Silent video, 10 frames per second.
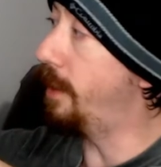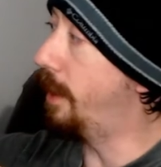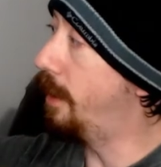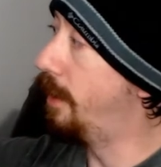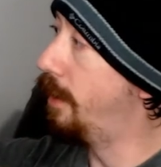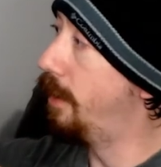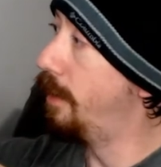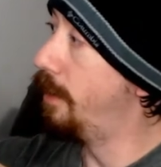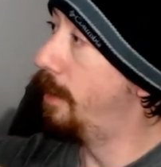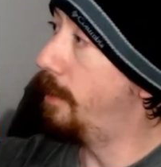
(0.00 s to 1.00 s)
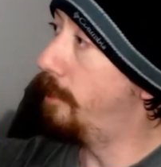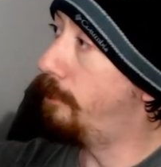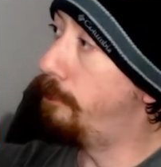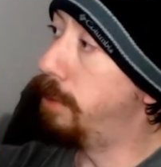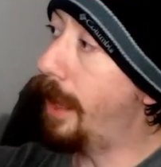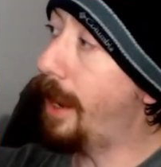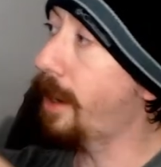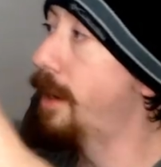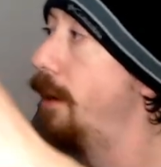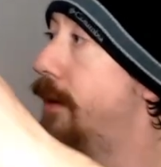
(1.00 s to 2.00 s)
uh,
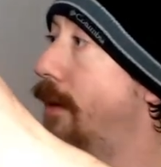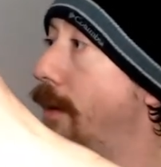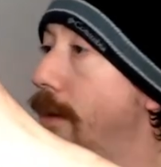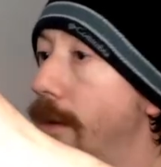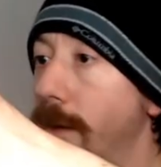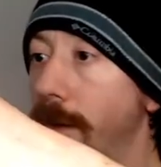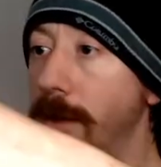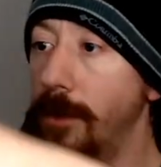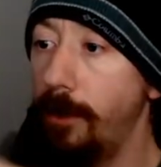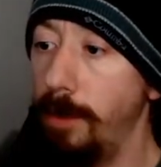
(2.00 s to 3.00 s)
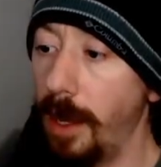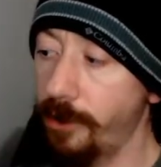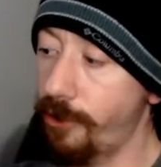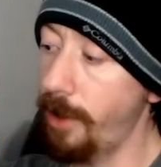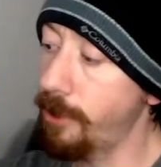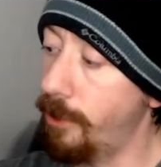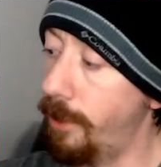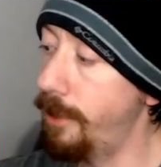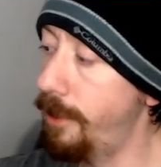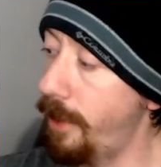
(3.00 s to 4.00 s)
black, little black stripes
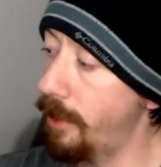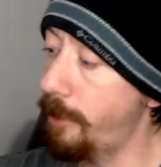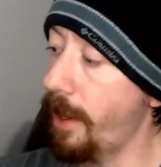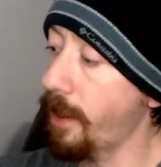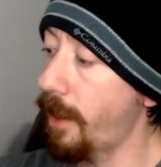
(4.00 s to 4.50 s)
going down the back